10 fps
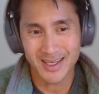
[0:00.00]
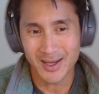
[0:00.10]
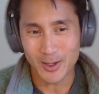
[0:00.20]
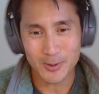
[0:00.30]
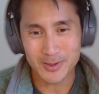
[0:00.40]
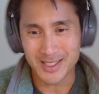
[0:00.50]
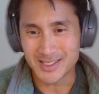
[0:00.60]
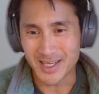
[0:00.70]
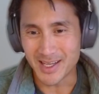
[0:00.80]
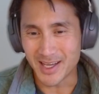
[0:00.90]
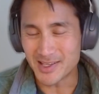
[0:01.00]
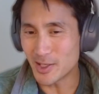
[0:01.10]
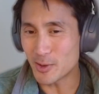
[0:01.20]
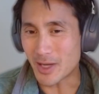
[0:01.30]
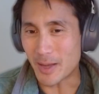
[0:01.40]
Oh, it's a
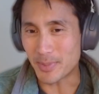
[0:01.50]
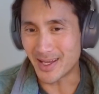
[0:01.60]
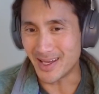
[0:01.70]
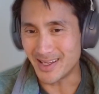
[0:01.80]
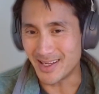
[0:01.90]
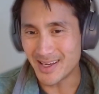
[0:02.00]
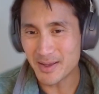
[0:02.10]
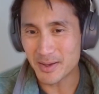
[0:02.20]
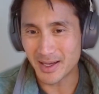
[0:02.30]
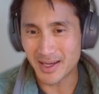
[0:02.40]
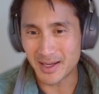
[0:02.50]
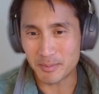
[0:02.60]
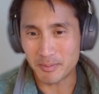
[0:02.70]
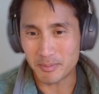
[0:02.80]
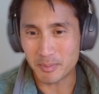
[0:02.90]
little complicated,
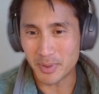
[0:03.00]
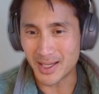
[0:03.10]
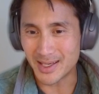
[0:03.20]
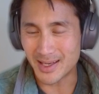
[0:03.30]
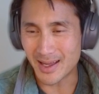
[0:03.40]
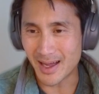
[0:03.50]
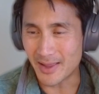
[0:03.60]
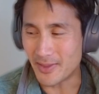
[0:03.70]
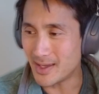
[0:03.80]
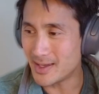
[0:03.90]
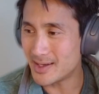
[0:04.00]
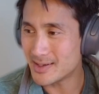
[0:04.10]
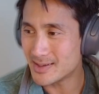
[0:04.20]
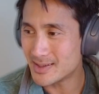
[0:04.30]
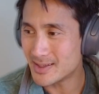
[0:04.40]
but I
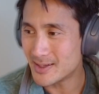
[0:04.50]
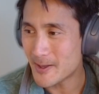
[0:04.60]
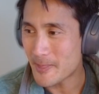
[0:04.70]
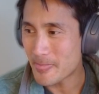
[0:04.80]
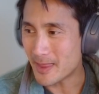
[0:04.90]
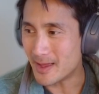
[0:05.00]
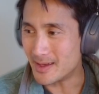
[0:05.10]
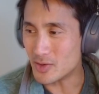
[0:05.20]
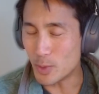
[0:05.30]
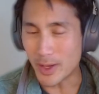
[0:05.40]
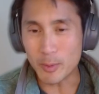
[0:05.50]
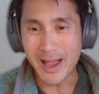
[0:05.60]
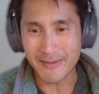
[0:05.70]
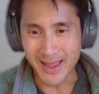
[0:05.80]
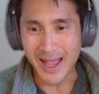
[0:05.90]
think we
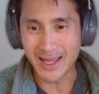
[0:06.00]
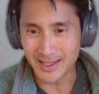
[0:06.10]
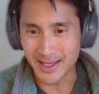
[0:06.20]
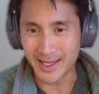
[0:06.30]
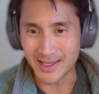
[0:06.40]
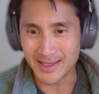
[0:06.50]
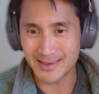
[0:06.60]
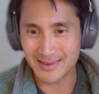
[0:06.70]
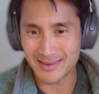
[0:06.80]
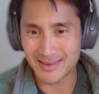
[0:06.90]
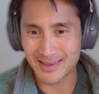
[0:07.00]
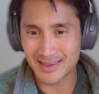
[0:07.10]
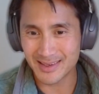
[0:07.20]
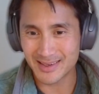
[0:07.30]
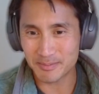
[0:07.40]
have to allocate
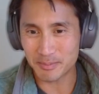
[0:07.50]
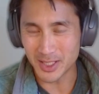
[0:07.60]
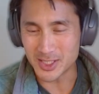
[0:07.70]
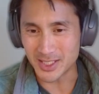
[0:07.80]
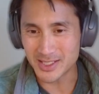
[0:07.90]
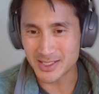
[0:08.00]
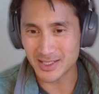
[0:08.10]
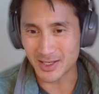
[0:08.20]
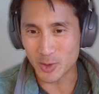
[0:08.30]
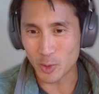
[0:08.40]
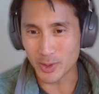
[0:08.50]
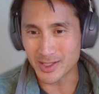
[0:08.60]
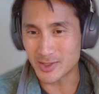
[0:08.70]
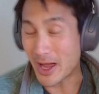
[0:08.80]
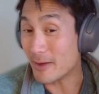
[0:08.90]
budgets according
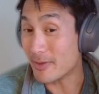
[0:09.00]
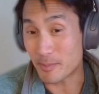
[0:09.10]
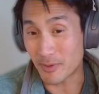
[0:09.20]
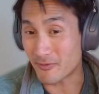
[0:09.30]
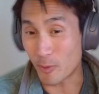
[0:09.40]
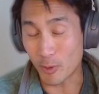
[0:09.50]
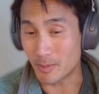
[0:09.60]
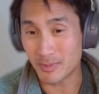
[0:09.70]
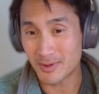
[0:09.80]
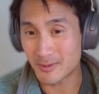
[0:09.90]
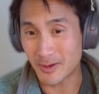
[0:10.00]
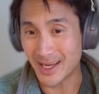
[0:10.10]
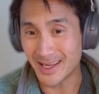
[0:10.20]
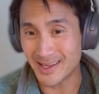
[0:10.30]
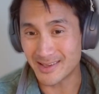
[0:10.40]
to how they perform,
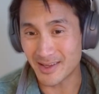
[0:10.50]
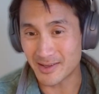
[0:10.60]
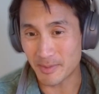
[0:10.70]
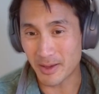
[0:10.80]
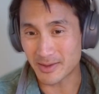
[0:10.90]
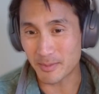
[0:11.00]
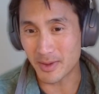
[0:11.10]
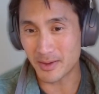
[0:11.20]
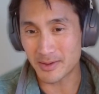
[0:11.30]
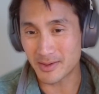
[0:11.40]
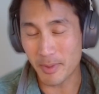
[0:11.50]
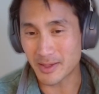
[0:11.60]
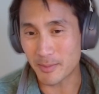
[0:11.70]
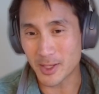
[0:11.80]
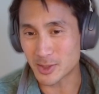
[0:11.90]
right? It's about
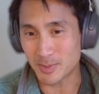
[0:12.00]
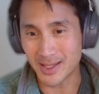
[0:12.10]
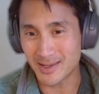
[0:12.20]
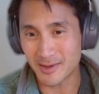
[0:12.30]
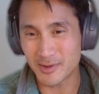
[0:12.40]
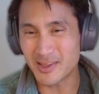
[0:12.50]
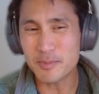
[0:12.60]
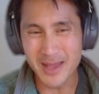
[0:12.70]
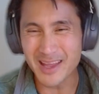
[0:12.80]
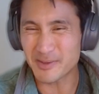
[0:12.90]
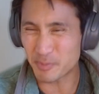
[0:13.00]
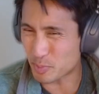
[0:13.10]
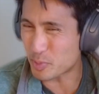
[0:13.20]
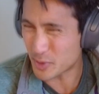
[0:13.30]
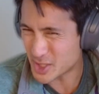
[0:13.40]
the measurement. So the CPA is
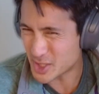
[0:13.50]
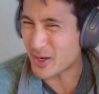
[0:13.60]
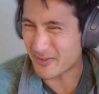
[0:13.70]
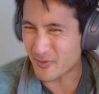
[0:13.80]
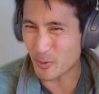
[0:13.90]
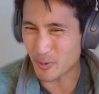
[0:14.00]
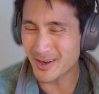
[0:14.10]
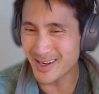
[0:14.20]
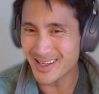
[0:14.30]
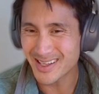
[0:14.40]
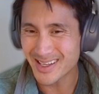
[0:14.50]
pretty straightforward.